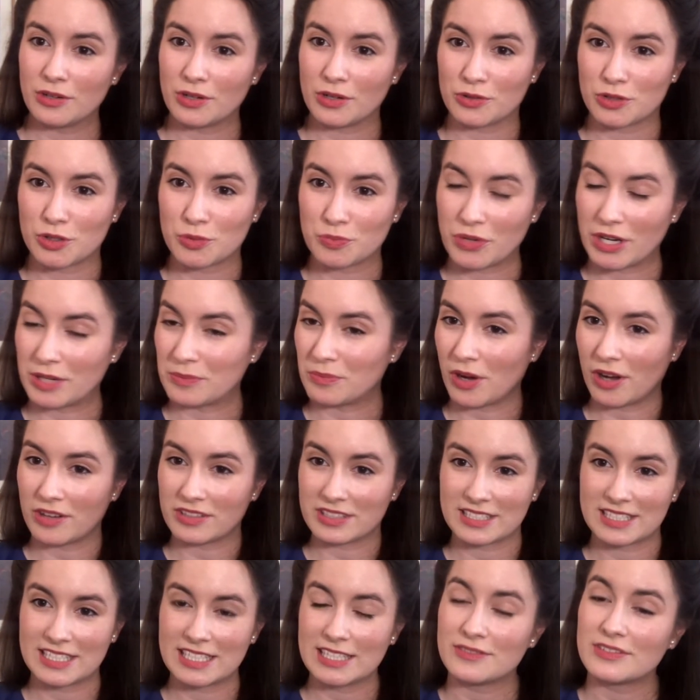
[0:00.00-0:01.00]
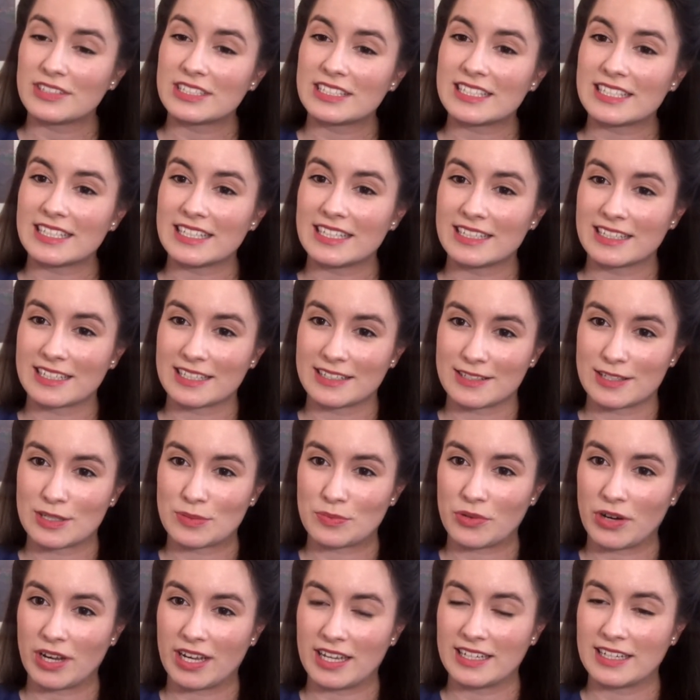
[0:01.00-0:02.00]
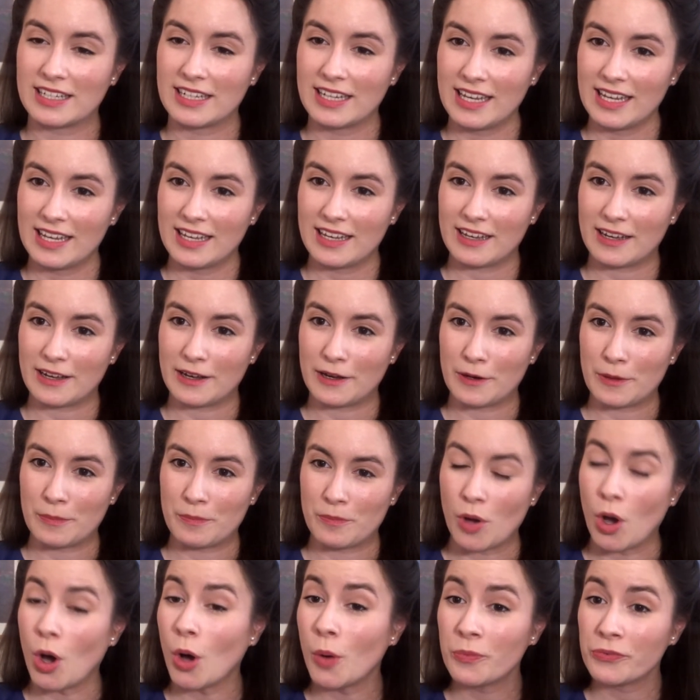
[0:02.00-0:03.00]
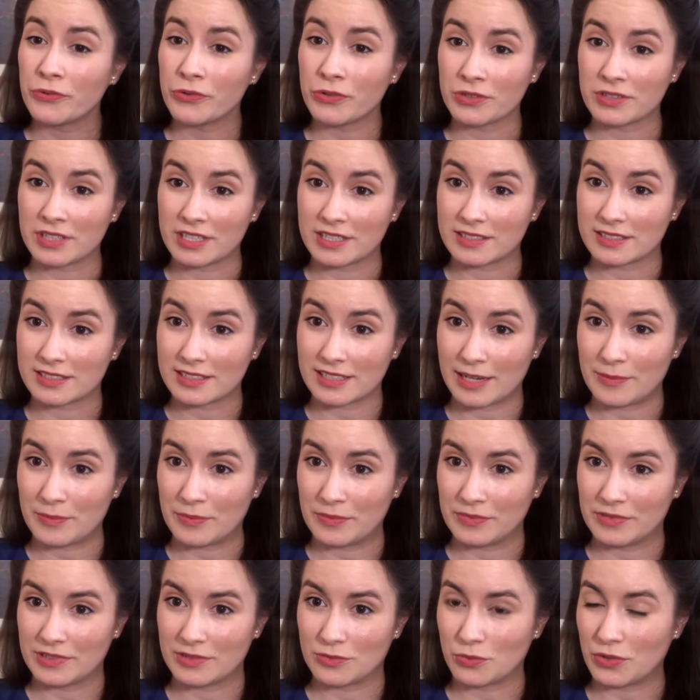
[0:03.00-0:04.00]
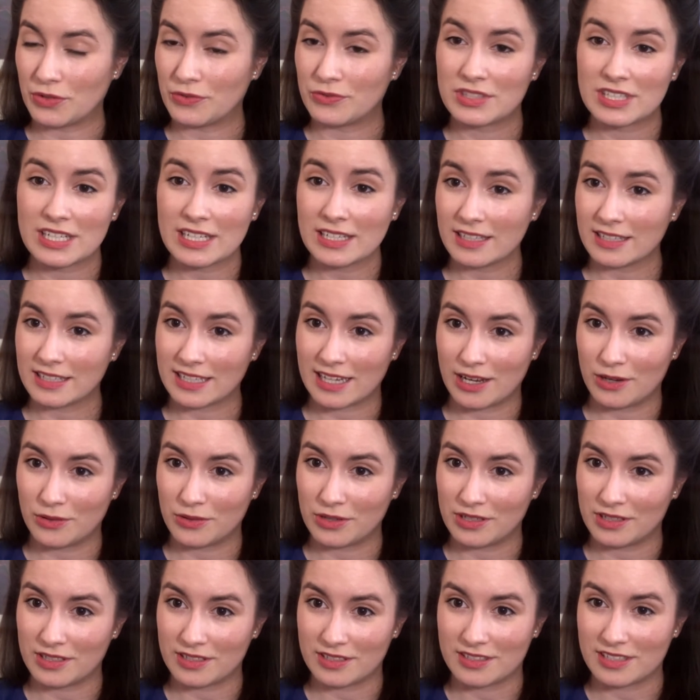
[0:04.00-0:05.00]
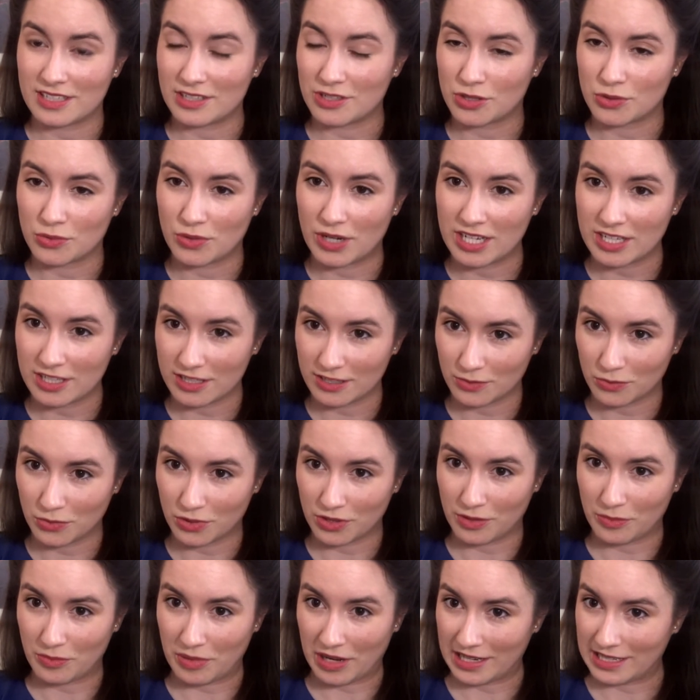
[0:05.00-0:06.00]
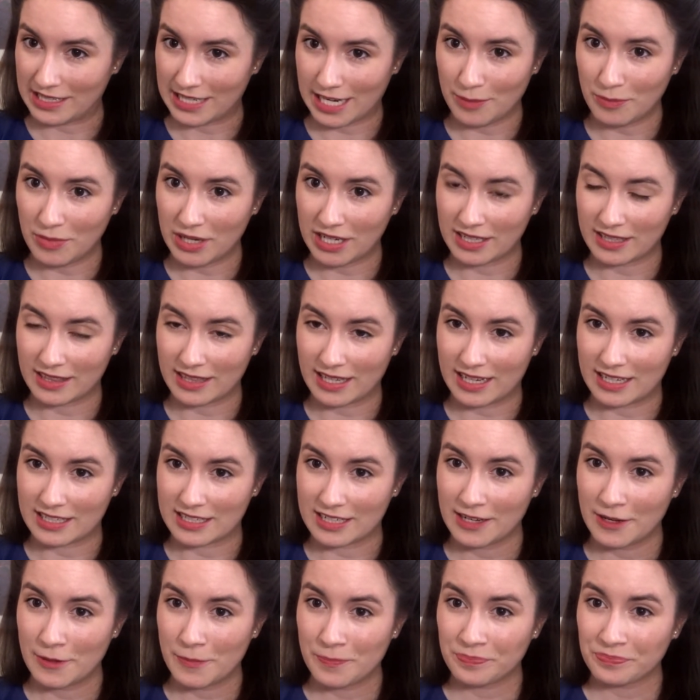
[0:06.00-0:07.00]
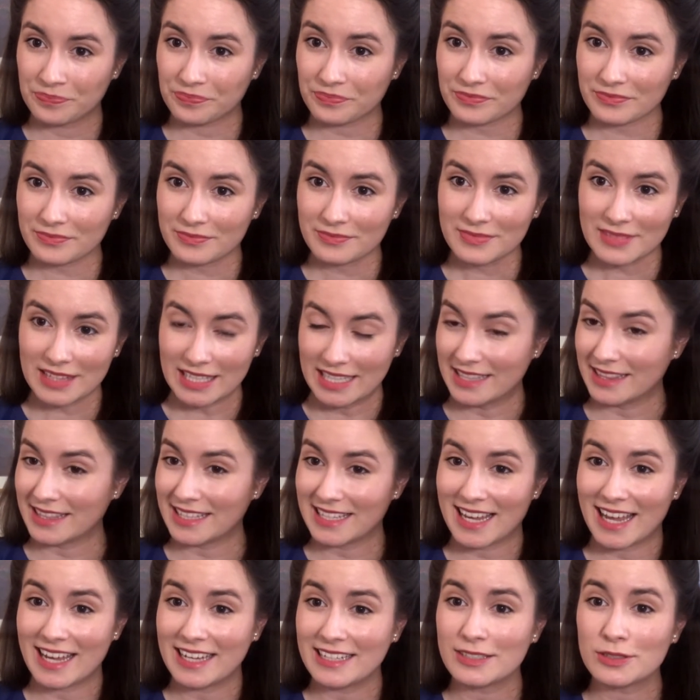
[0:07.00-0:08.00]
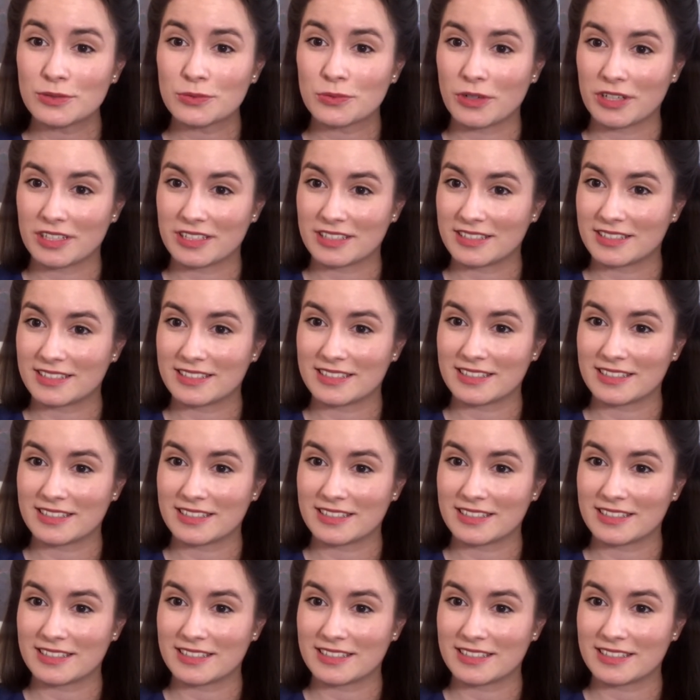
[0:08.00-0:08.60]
spread positivity, it can spread hopefulness. And we've seen it now in this situation with the pandemic, that in the end, what